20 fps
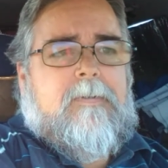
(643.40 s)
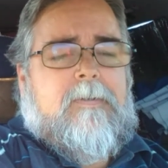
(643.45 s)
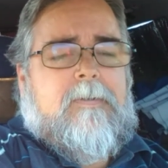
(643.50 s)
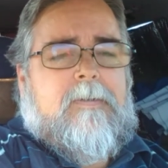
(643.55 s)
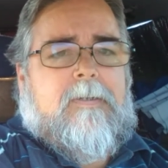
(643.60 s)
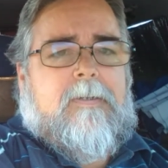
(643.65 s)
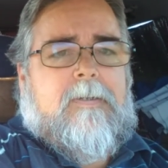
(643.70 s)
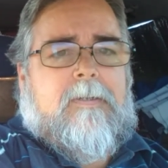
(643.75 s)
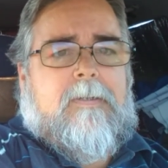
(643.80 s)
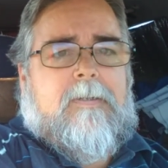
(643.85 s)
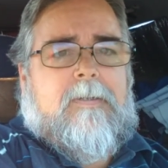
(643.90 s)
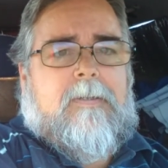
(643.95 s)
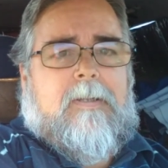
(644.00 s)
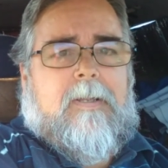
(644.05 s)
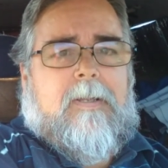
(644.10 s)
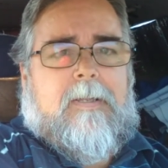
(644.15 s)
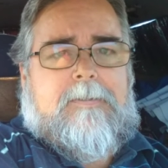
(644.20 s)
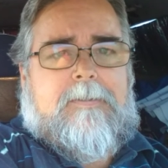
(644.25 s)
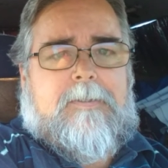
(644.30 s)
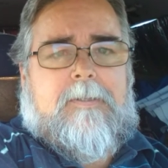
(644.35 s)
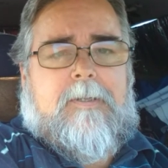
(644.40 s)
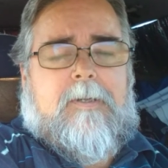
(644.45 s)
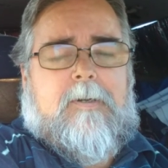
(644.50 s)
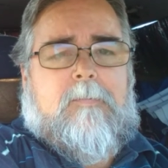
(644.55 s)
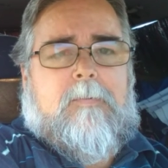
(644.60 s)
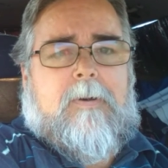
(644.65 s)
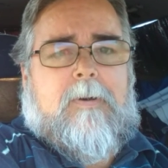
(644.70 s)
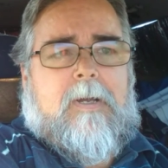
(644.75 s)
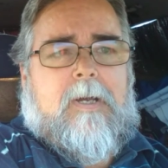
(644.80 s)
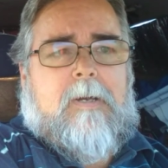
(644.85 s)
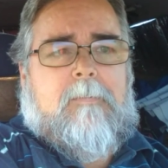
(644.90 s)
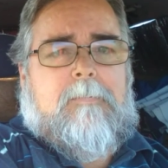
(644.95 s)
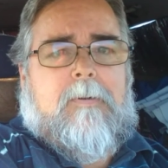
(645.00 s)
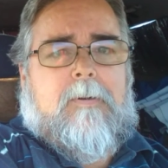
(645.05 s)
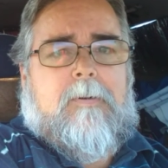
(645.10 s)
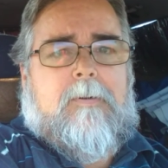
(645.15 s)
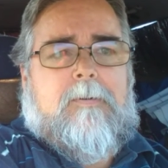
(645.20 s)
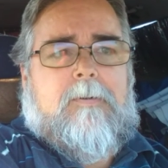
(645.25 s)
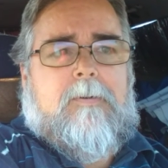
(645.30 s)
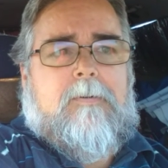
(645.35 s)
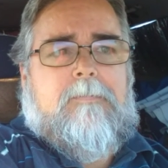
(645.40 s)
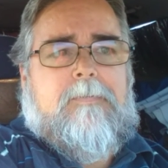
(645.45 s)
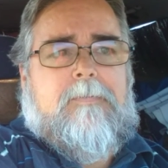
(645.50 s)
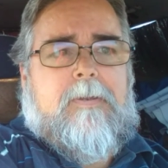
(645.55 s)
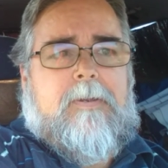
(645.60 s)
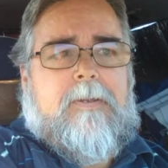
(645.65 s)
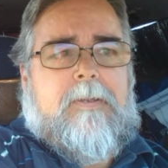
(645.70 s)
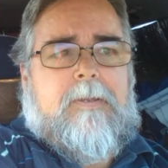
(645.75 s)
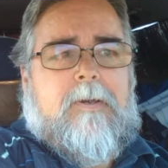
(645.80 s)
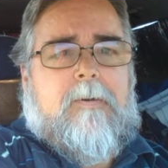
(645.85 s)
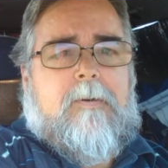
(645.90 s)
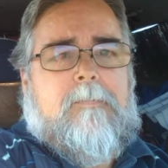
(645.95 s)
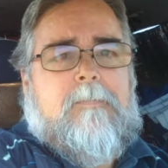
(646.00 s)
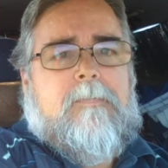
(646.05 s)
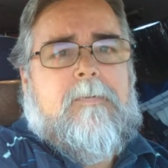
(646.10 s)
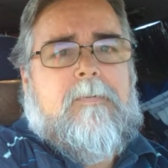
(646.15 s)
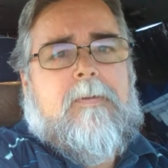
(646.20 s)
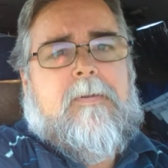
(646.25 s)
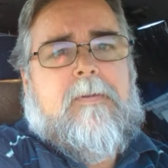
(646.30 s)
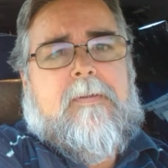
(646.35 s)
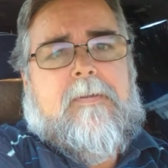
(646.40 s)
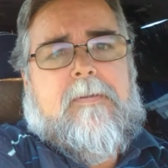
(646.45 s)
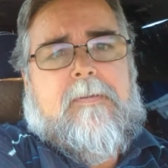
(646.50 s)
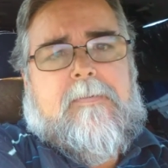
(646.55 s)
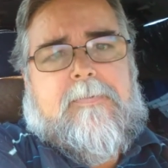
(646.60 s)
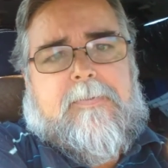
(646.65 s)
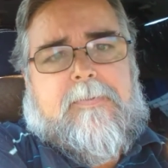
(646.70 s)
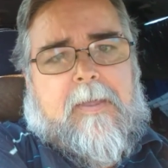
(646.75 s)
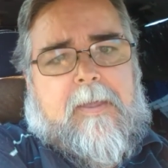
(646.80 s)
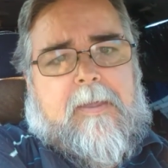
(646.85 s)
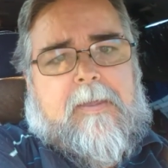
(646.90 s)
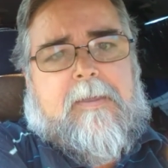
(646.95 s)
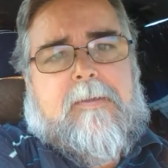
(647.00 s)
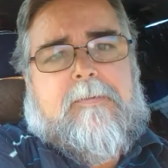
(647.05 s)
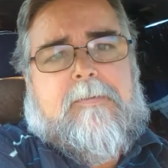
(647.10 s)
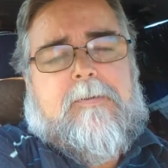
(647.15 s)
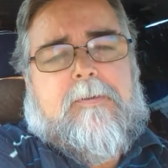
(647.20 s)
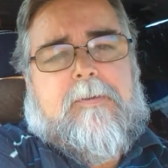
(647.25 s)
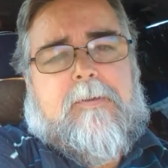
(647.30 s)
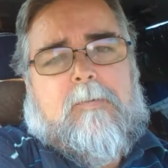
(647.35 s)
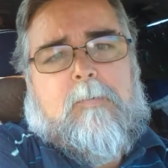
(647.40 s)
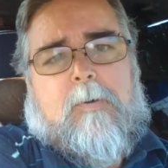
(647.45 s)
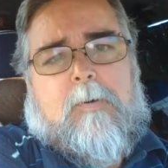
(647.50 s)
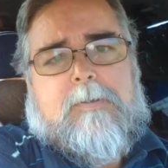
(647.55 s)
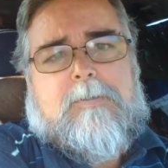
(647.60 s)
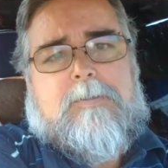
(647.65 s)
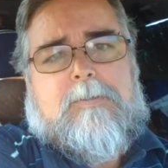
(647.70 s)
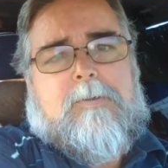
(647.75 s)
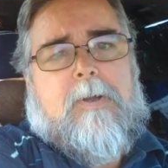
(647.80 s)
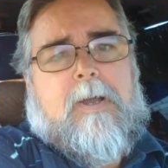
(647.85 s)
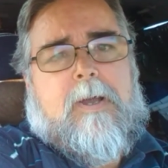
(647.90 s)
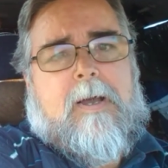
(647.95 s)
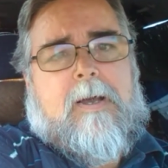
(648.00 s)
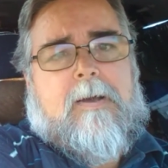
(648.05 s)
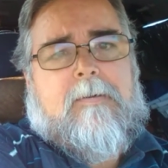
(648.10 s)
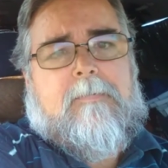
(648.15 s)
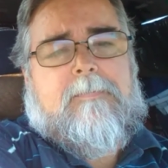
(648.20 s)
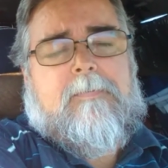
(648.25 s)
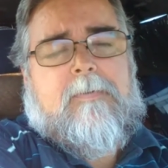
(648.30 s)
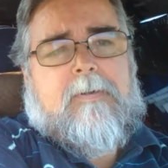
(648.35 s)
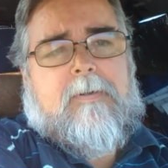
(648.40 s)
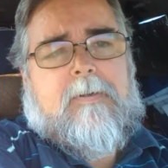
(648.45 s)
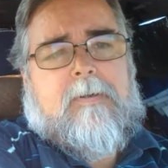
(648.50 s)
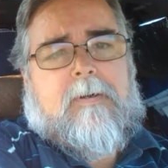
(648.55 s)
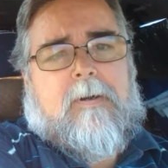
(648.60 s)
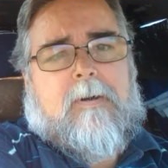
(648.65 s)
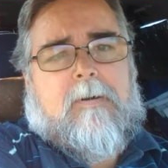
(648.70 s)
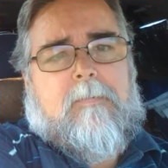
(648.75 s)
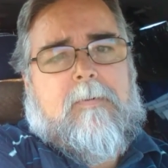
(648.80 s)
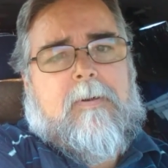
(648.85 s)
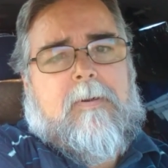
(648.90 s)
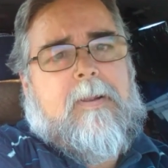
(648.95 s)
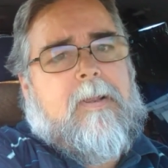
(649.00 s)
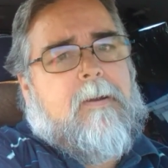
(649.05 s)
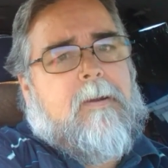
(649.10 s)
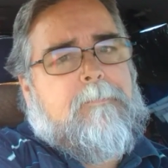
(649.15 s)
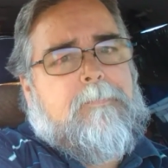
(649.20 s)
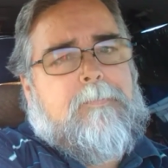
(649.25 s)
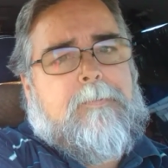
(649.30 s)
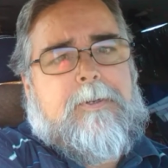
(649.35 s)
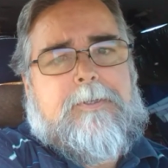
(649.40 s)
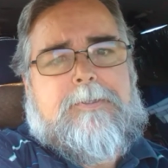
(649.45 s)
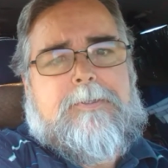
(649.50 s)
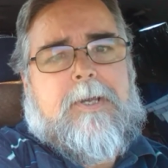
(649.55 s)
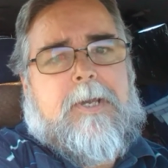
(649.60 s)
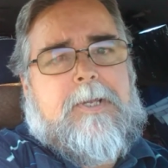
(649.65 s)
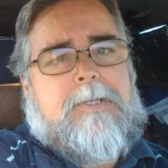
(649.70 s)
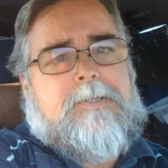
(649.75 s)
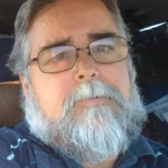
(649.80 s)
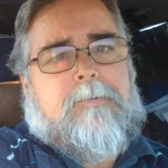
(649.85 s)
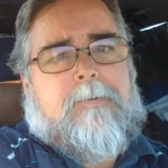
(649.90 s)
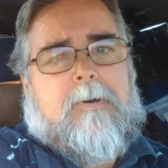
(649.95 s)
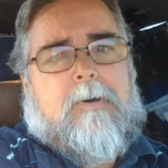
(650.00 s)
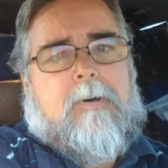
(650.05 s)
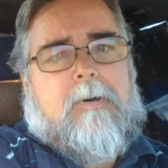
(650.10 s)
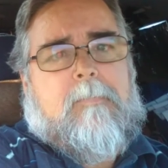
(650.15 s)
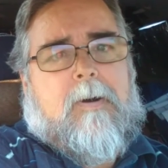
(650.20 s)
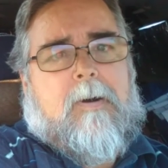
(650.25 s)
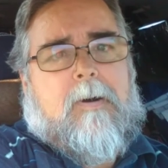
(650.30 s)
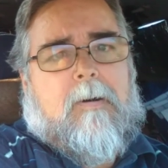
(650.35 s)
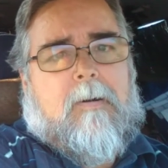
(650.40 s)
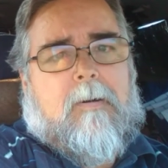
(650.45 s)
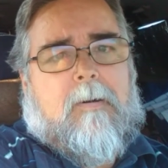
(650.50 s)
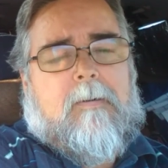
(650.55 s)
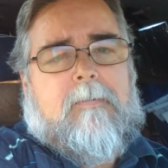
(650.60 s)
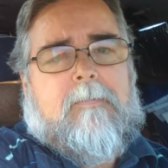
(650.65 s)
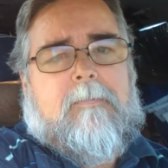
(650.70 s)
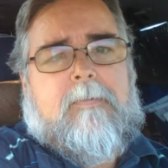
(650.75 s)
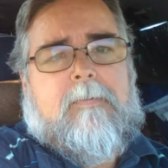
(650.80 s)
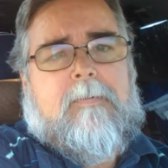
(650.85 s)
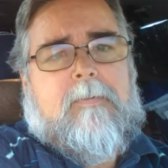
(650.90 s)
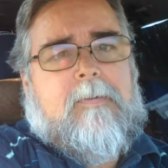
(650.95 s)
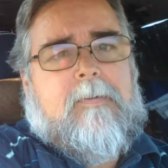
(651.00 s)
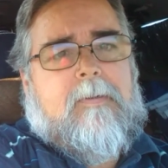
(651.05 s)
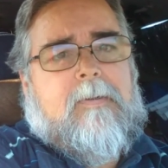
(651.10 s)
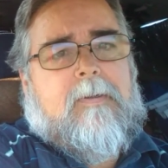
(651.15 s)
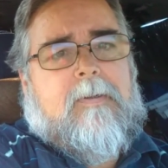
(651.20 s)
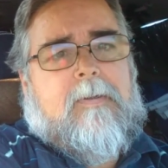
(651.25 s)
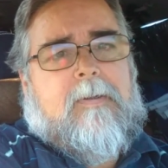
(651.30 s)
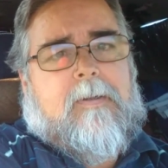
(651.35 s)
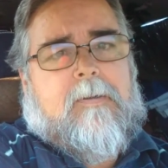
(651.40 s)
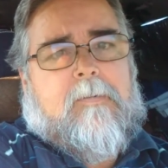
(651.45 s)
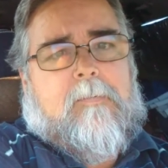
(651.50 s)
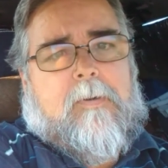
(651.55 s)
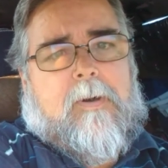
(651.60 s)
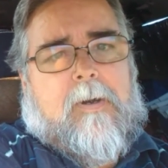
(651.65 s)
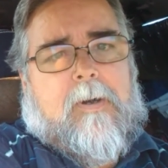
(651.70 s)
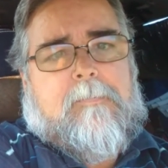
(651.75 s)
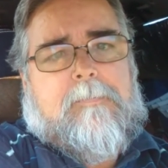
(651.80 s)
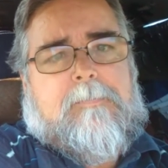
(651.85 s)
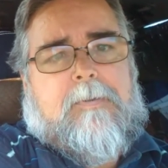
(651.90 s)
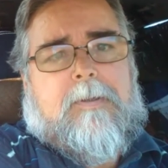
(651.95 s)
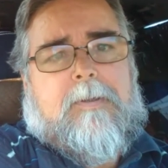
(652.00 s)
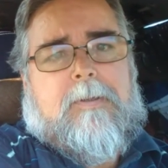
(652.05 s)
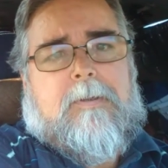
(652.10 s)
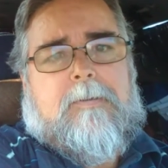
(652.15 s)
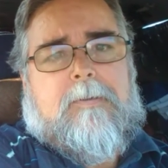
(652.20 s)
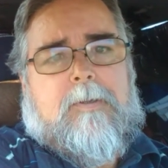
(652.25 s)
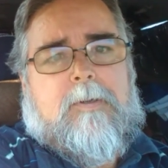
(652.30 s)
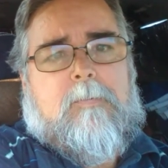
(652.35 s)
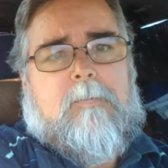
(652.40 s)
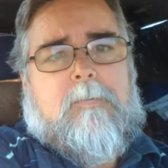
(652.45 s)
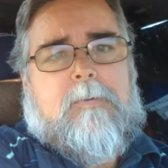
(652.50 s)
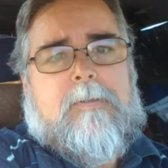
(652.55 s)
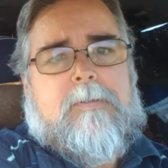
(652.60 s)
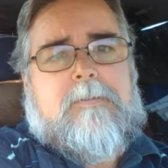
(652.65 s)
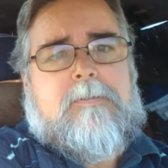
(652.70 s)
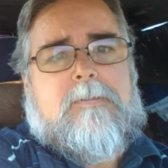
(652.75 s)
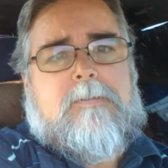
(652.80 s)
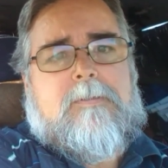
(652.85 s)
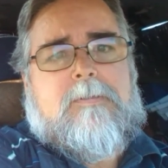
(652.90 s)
and let you know when I upload a new video. Thank you to the ones who have already. I appreciate you with all my heart, and welcome to you new ones.